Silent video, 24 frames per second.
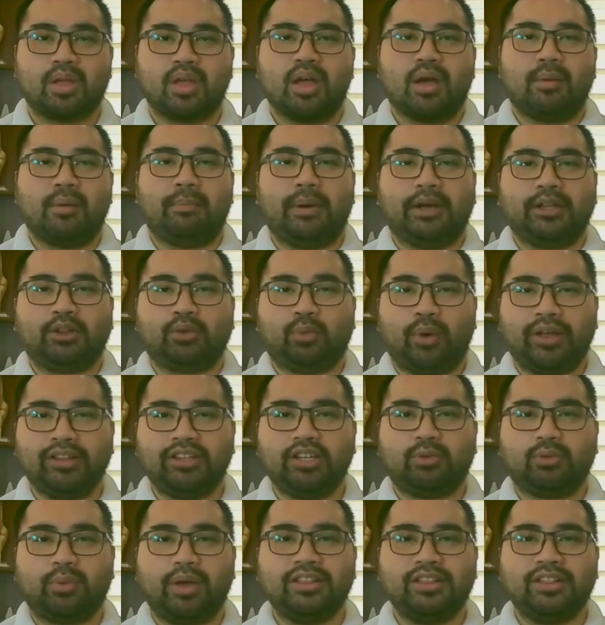By
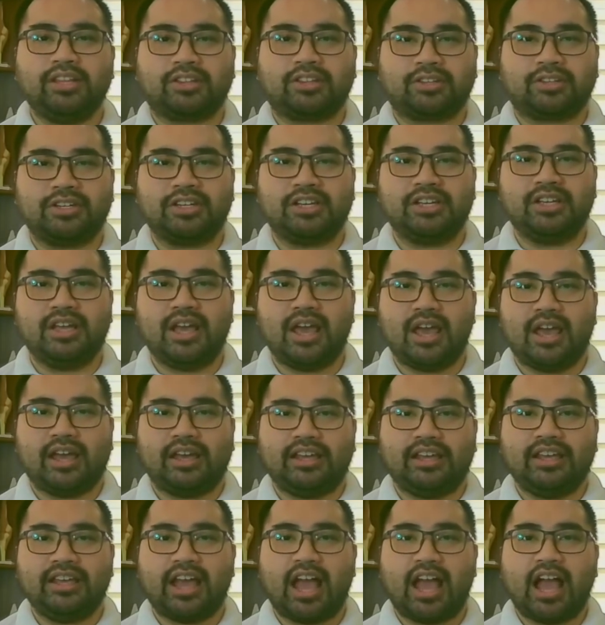2023,
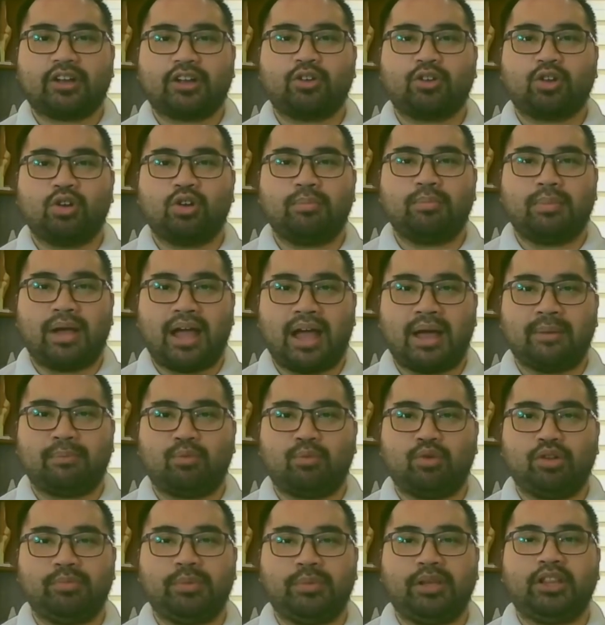eAgricom app
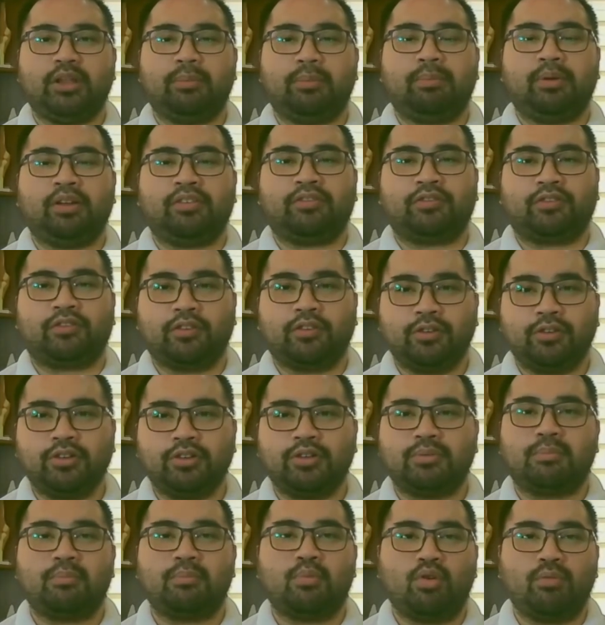will be the
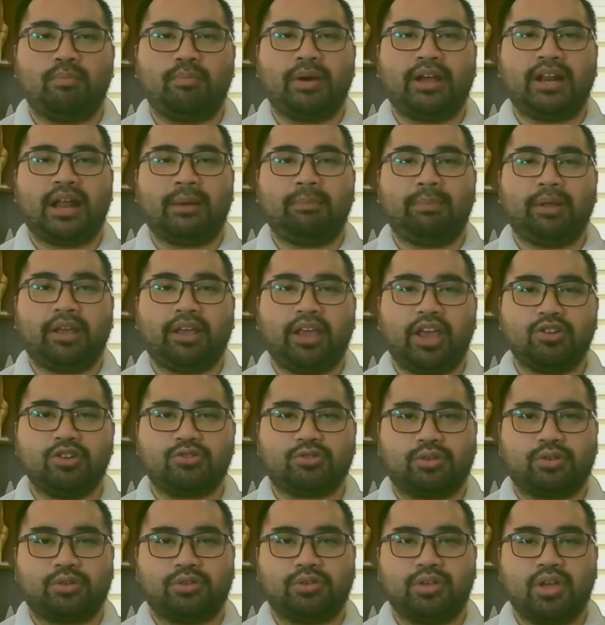preferred mobile
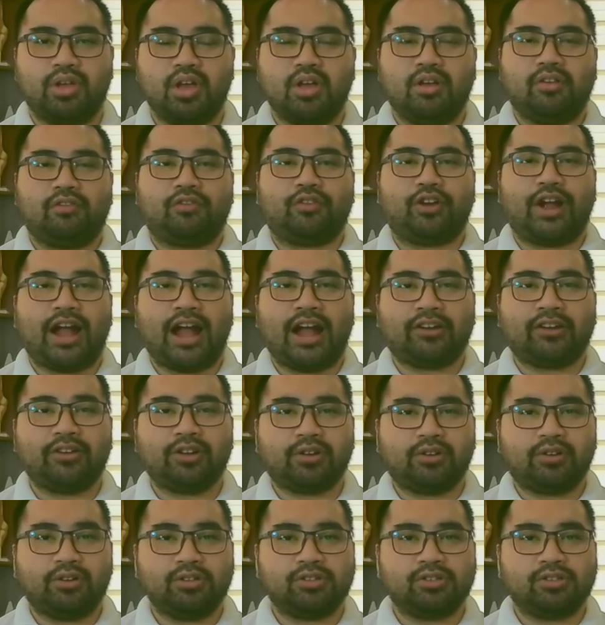application for
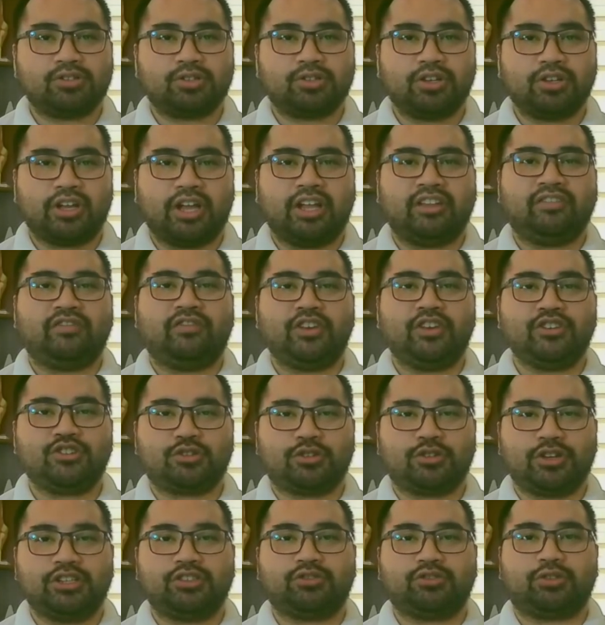agriculture and
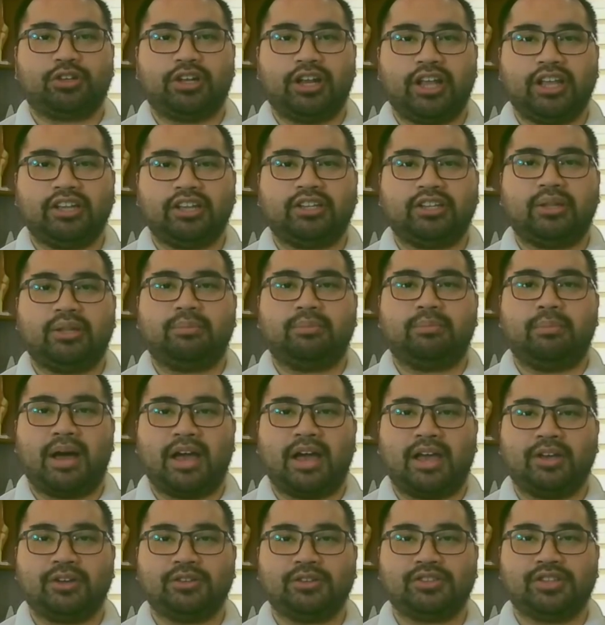fisheries related
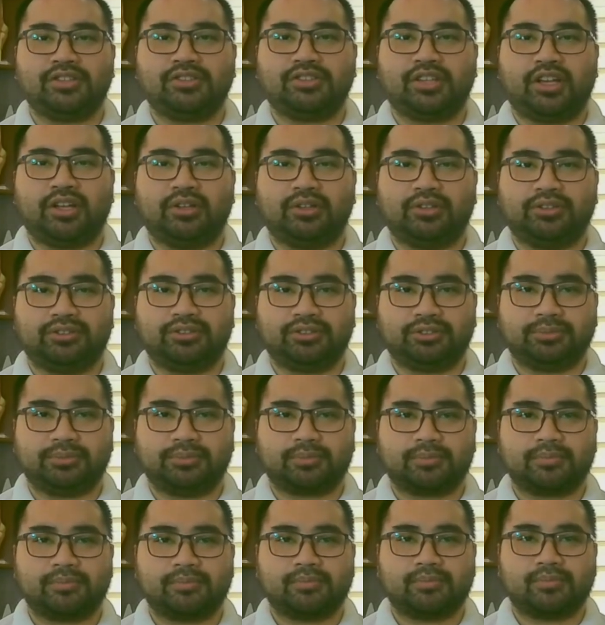buyers and sellers.
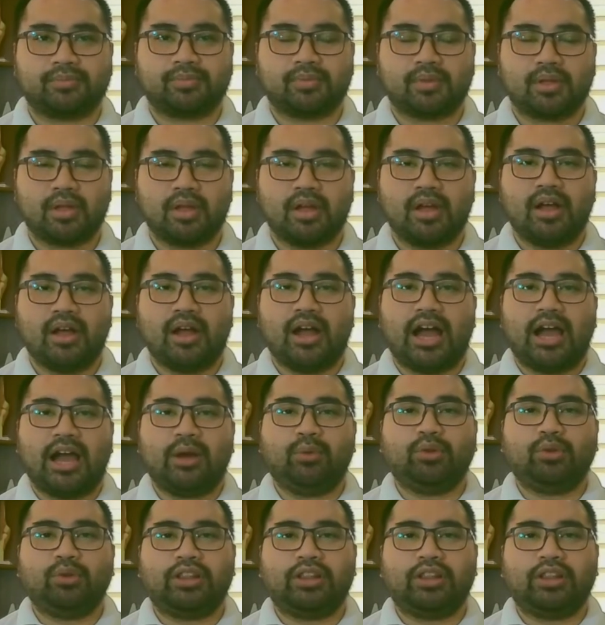I would